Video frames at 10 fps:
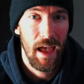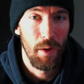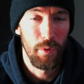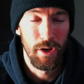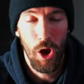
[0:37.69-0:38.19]

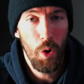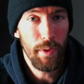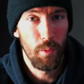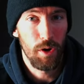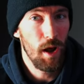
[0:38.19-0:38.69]
and we know
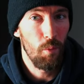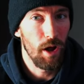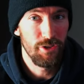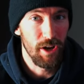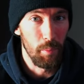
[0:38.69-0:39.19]
we were not
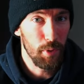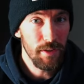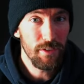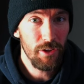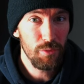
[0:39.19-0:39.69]
watching a
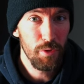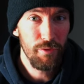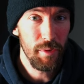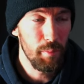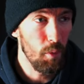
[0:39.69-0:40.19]
princess
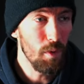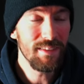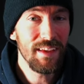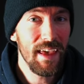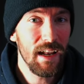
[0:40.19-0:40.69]
movie, but
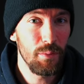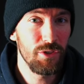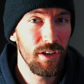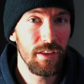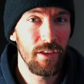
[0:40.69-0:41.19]
once again, I'm
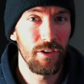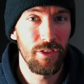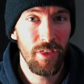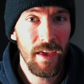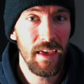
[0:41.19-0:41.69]
sitting there
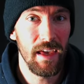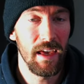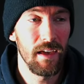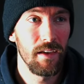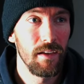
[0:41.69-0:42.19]

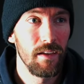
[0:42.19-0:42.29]
thinking,